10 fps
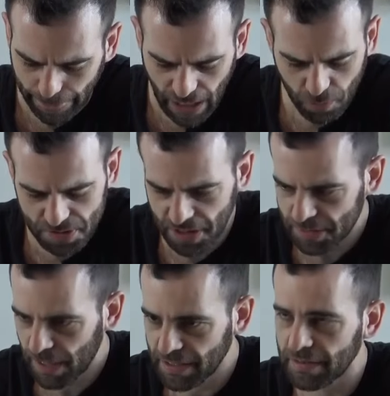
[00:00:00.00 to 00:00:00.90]
I wasn't
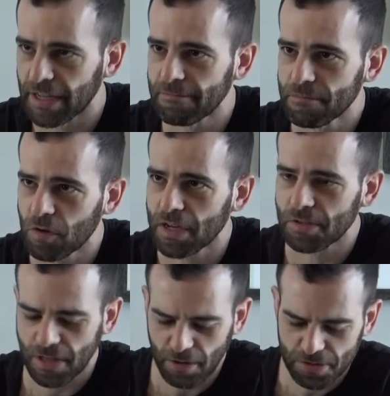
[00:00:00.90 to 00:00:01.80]
expecting that. Okay,
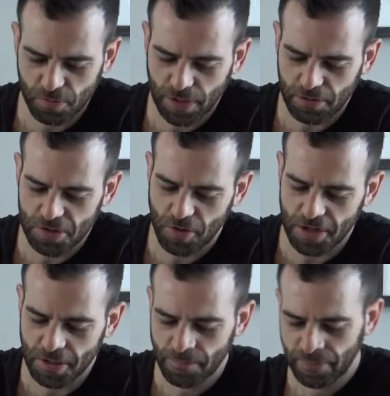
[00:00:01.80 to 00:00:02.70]
so that was
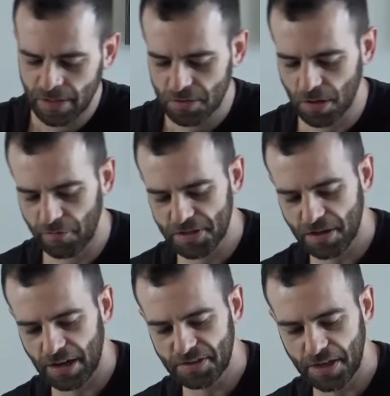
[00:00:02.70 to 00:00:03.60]
strange. So the
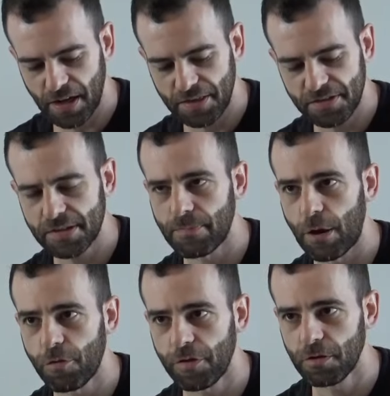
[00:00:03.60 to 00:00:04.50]
viscosity on this, the
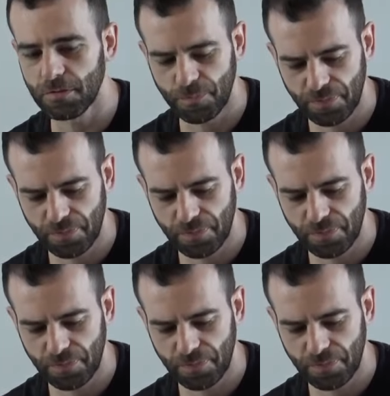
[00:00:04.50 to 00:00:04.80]
mouthfeel,